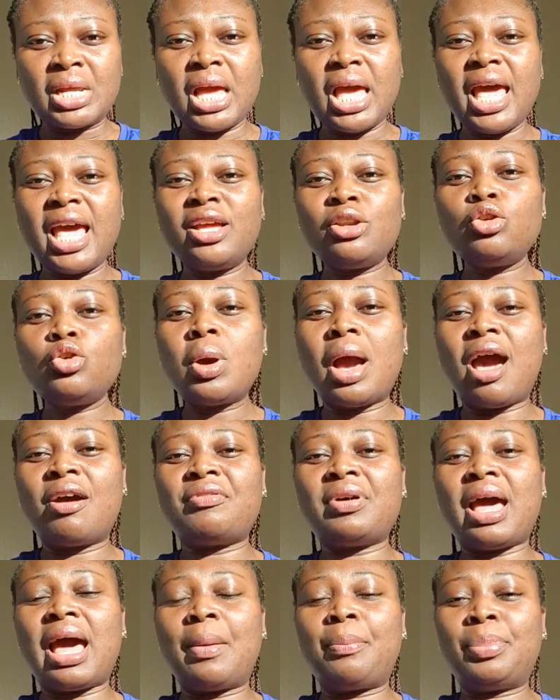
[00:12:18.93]
and you
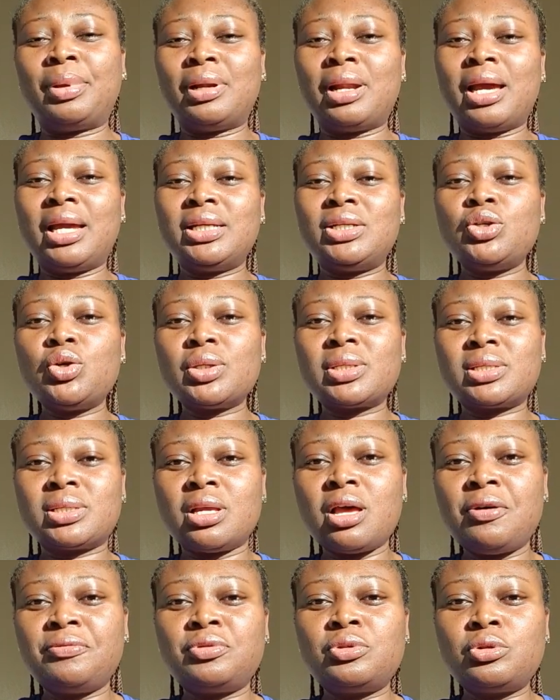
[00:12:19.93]
have applied
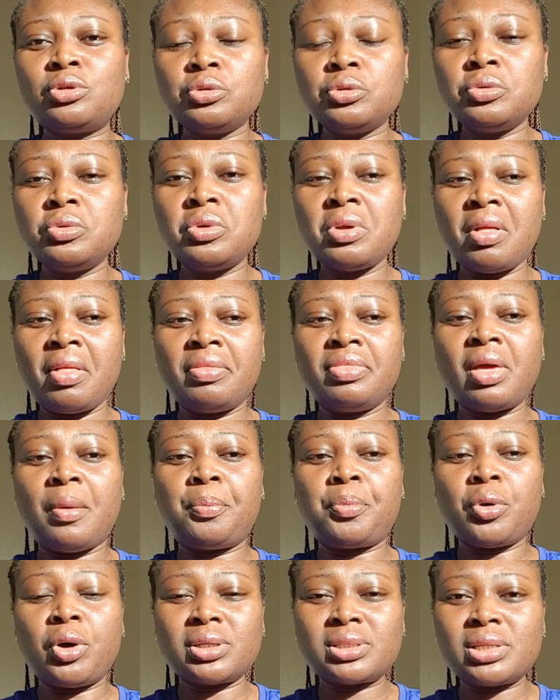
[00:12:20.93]
yourself to the
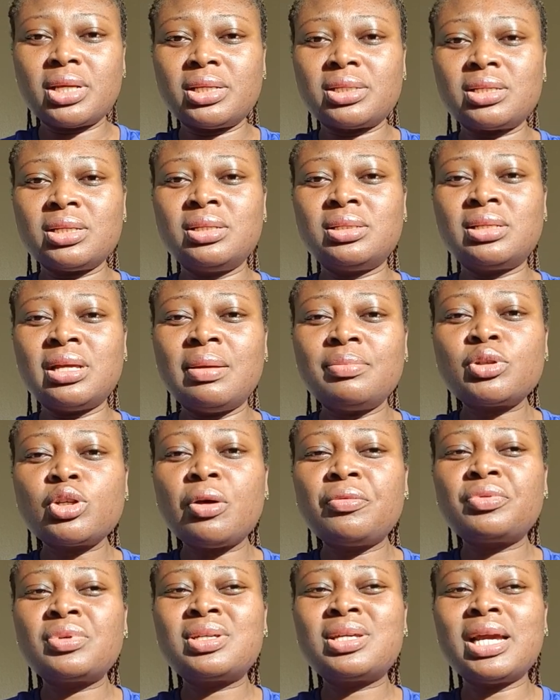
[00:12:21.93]
process in terms
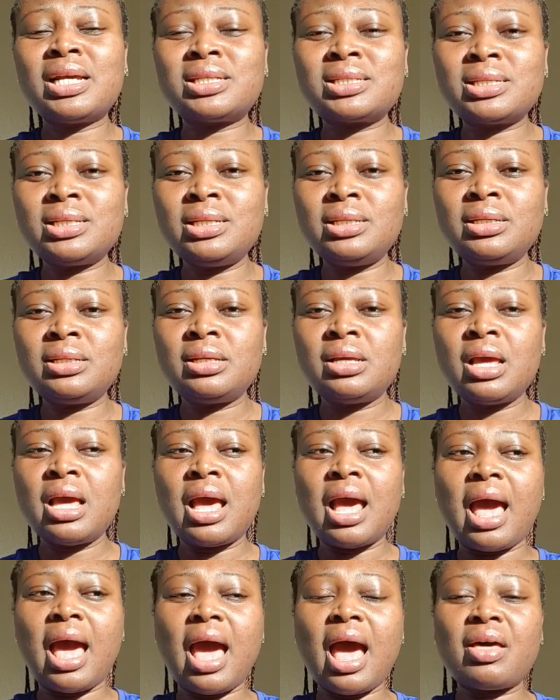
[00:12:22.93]
of getting
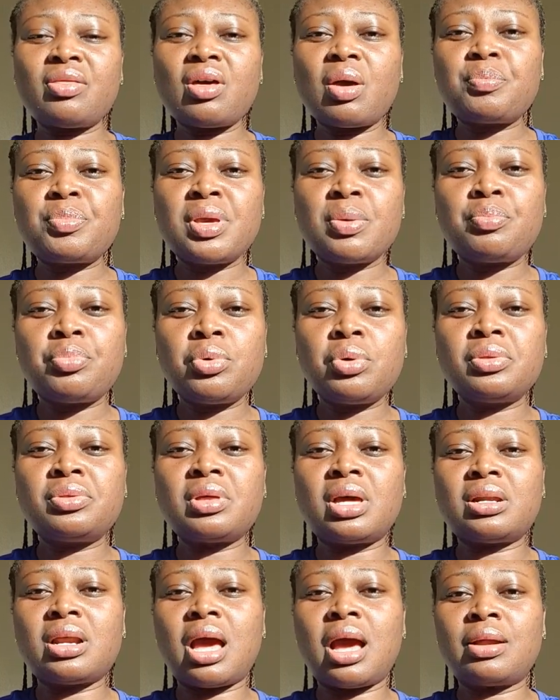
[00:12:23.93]
other people
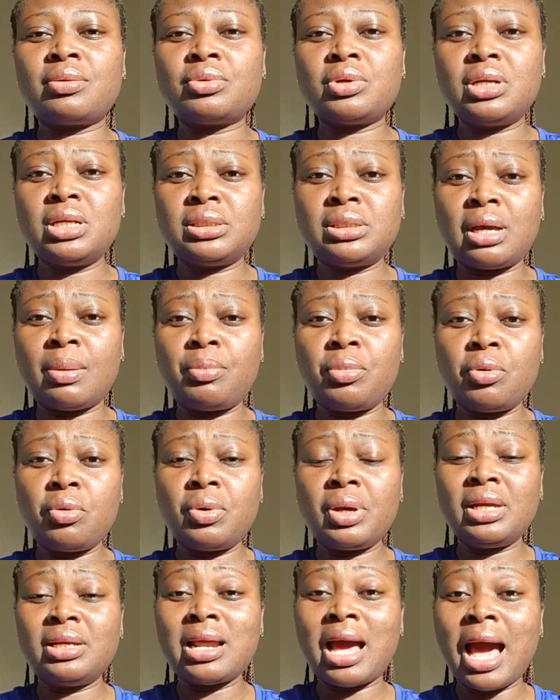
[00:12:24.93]
that are knowledgeable
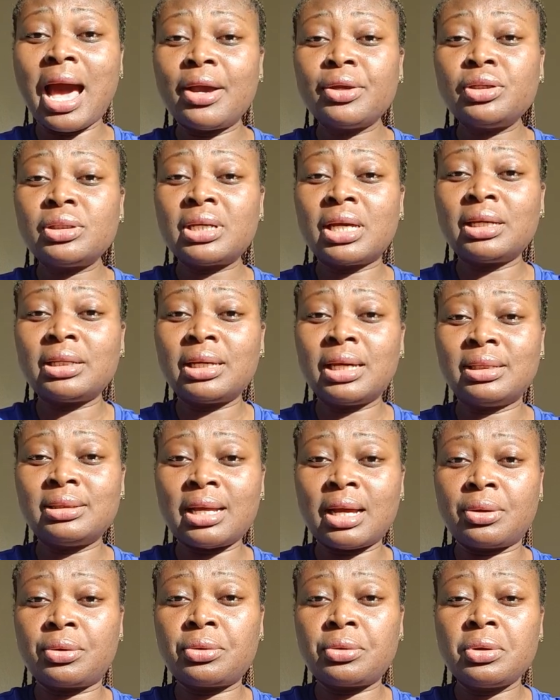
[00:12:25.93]
in how you can get
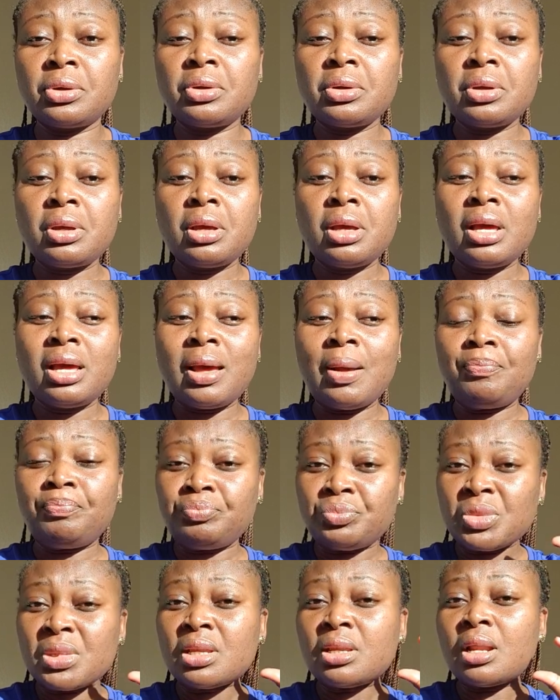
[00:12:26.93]
that
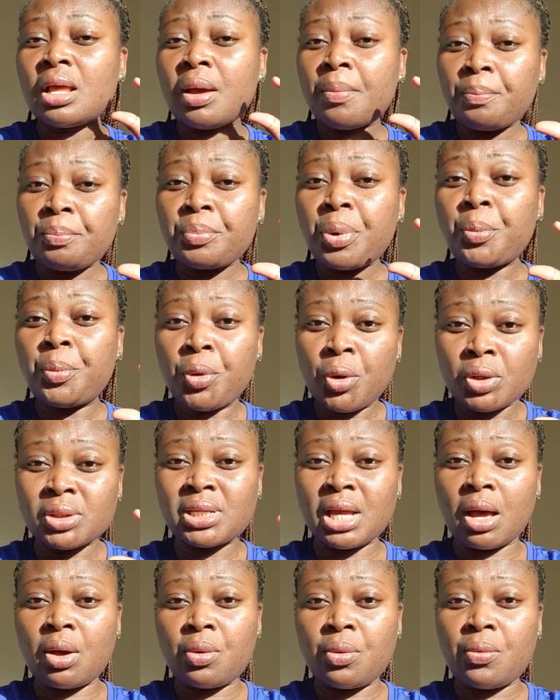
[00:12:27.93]

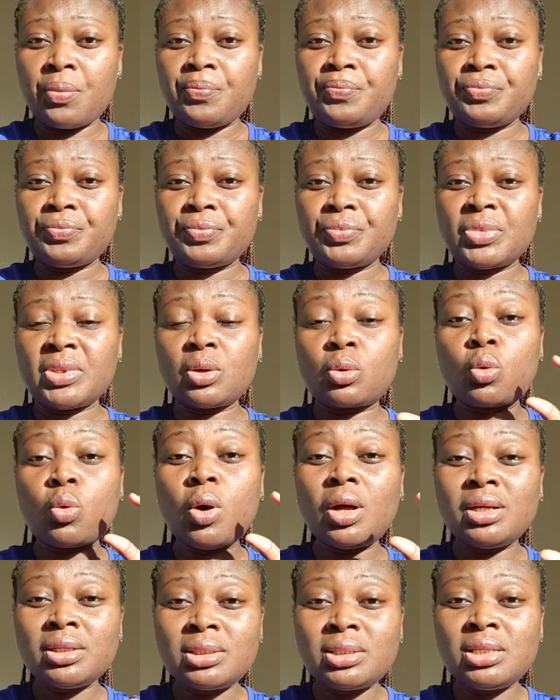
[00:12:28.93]
proposal, the
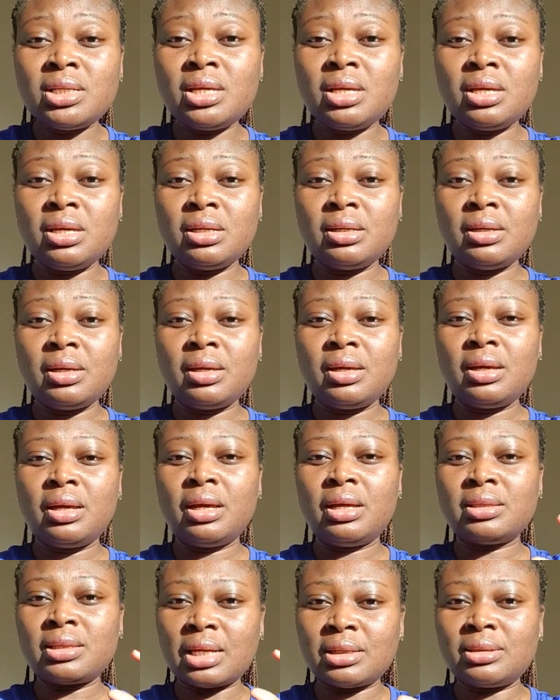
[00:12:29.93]
quality
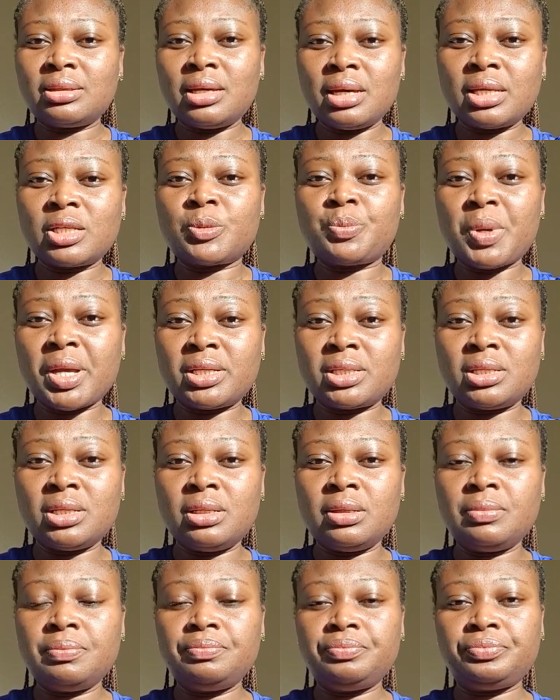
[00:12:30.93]
that they're
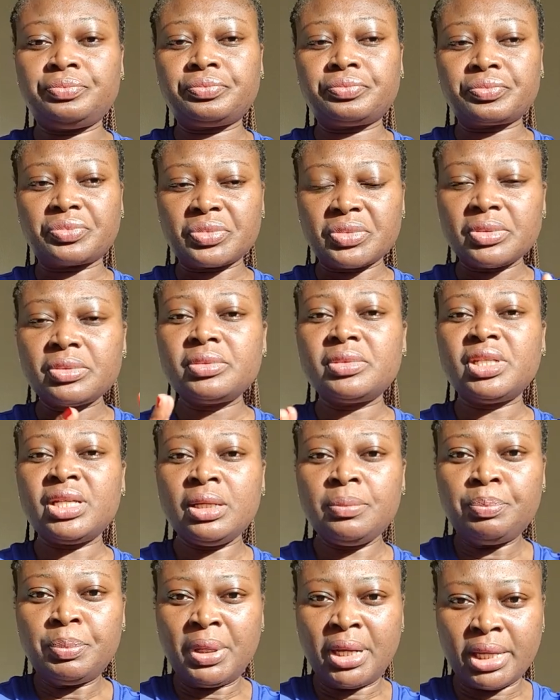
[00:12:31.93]
expecting,
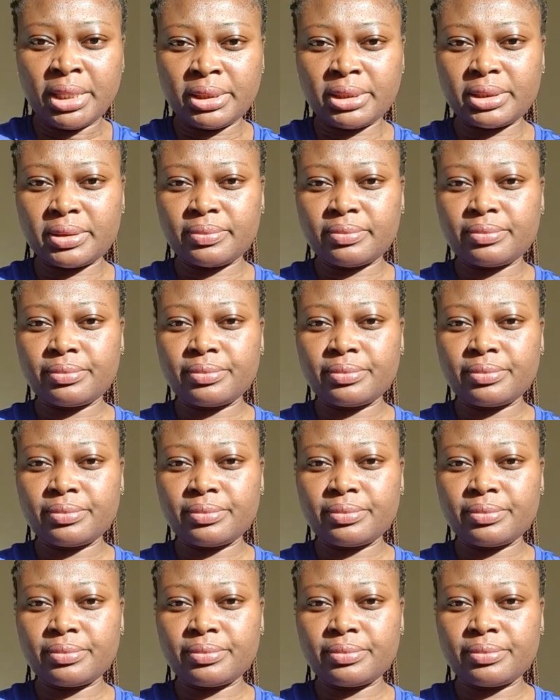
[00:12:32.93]
in place.